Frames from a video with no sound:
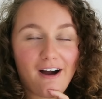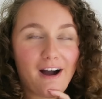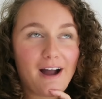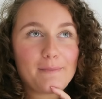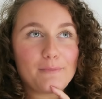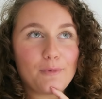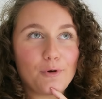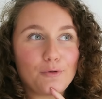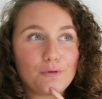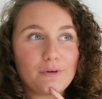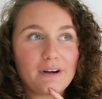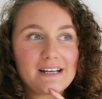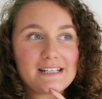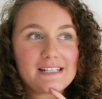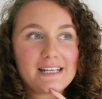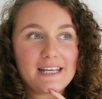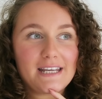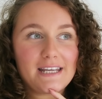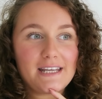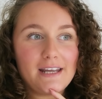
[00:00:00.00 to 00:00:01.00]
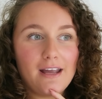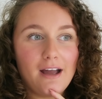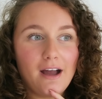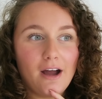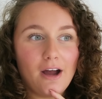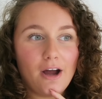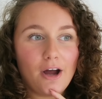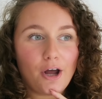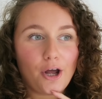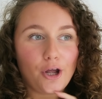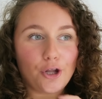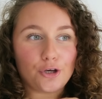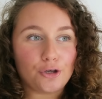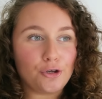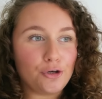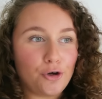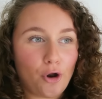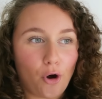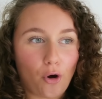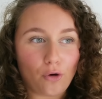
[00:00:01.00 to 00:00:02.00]
I'm already
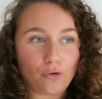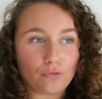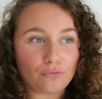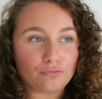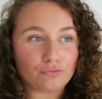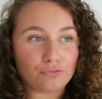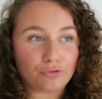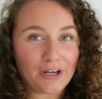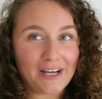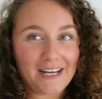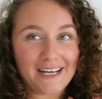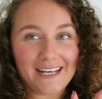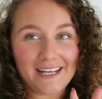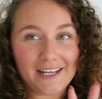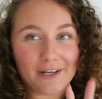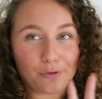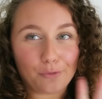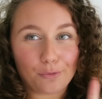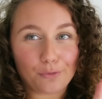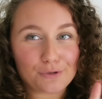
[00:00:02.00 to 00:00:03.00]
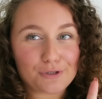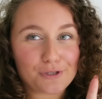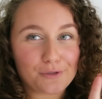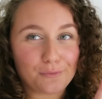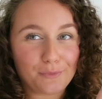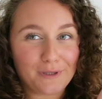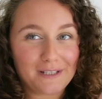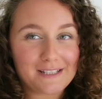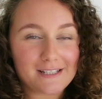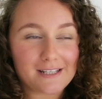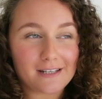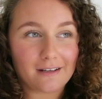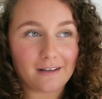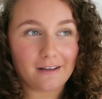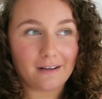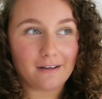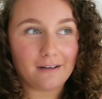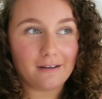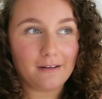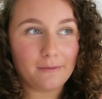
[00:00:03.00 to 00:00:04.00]
not really an
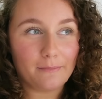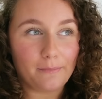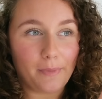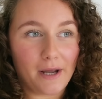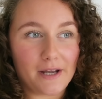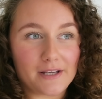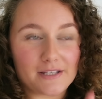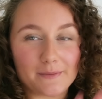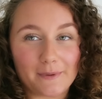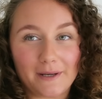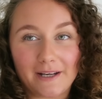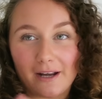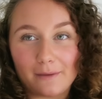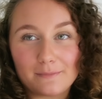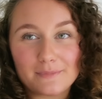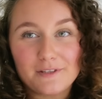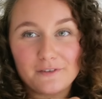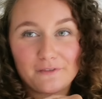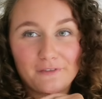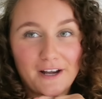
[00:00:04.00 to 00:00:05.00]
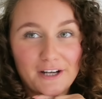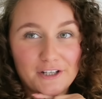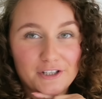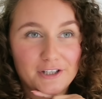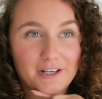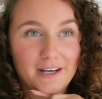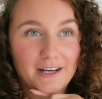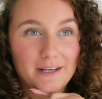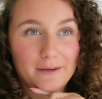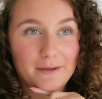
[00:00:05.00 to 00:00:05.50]
autumn-winter person when it comes to fashion